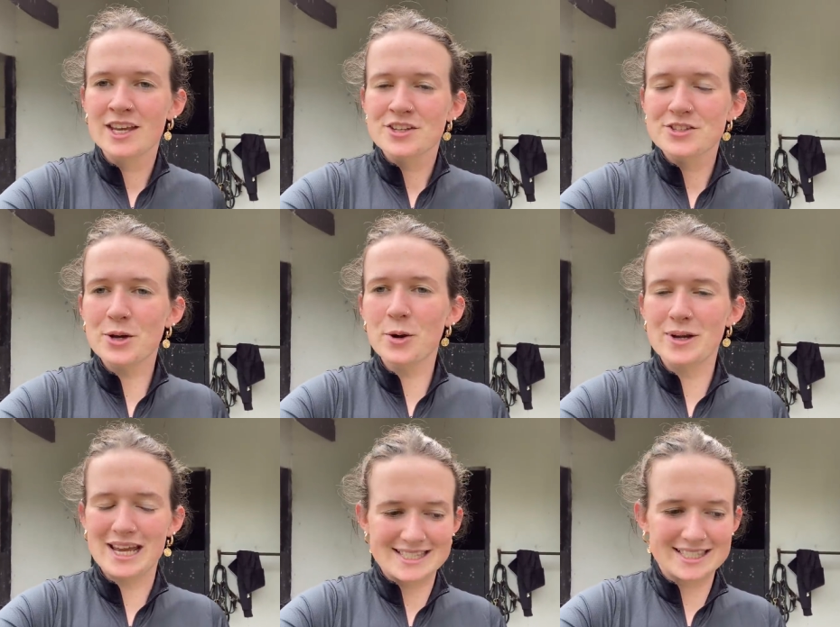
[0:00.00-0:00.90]
So
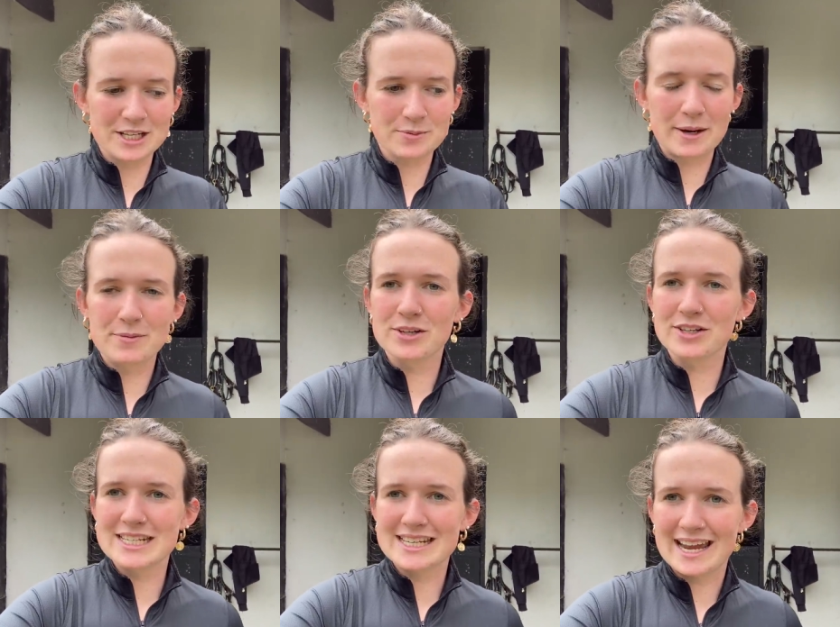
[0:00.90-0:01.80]
yes, that is what I'm doing
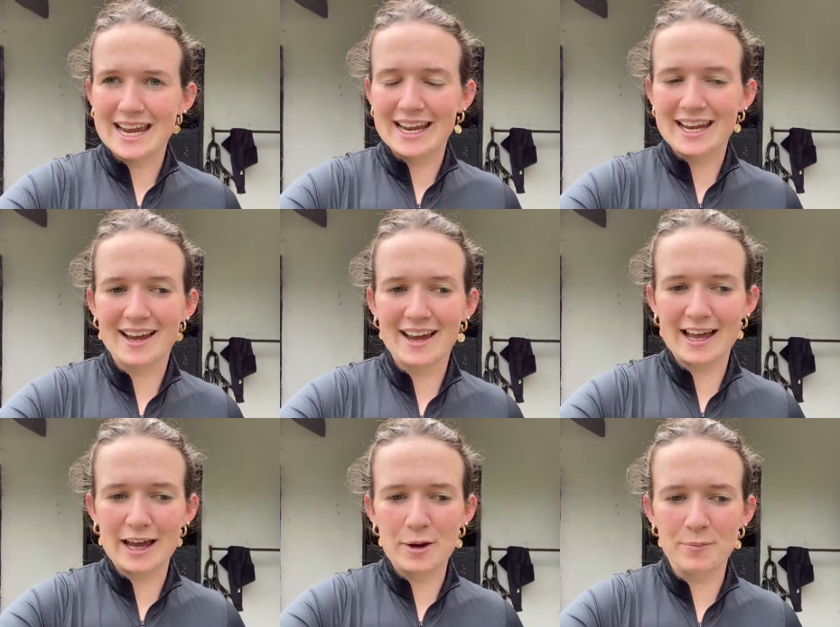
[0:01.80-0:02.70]
today.
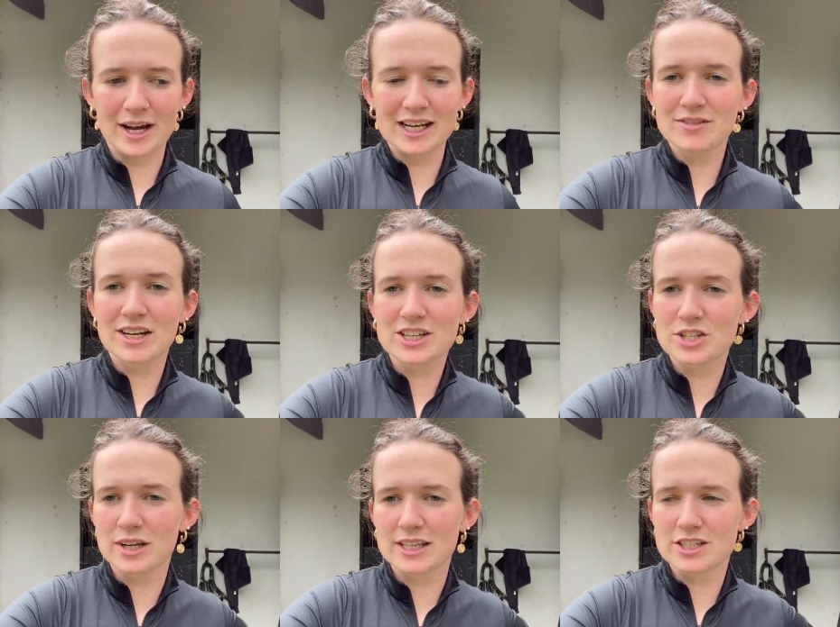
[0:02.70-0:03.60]
I'll leave a link
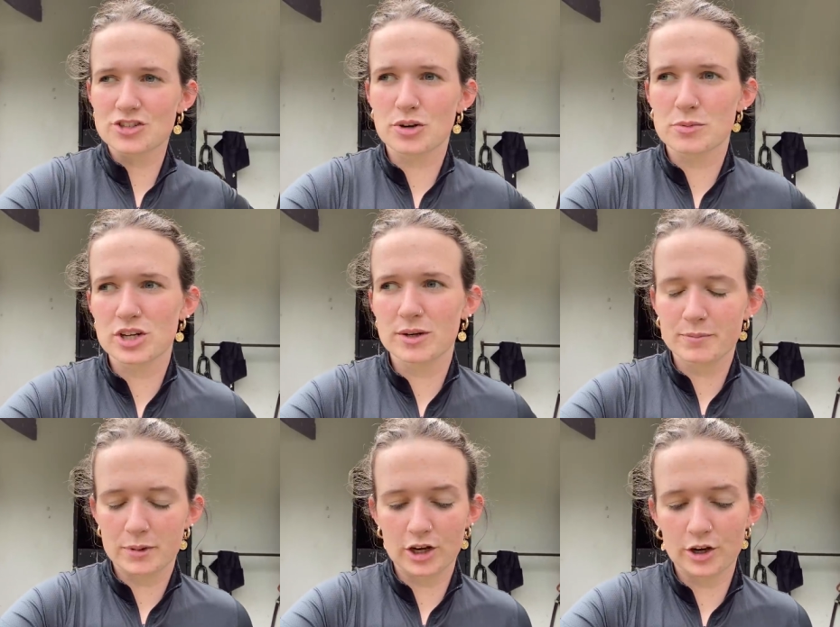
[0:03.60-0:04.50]
to it in the description
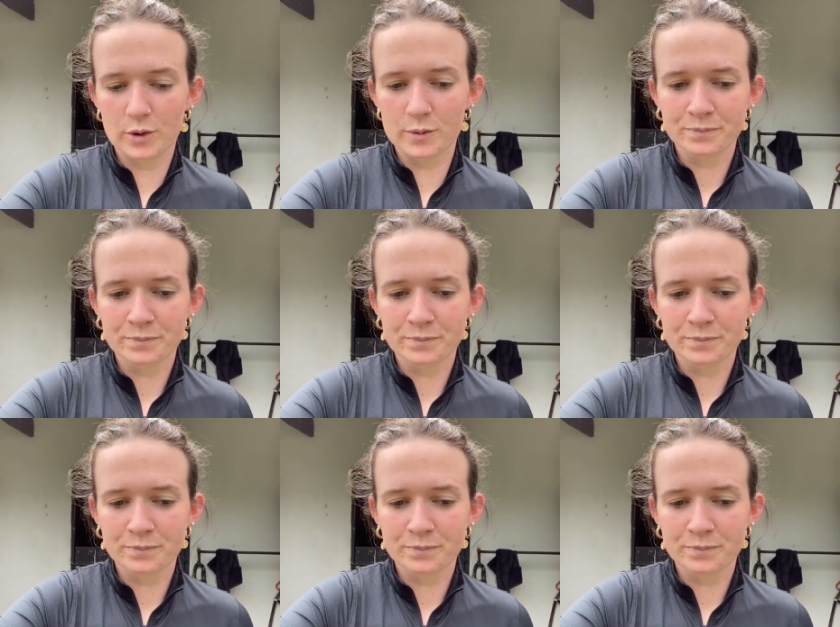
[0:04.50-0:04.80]
below.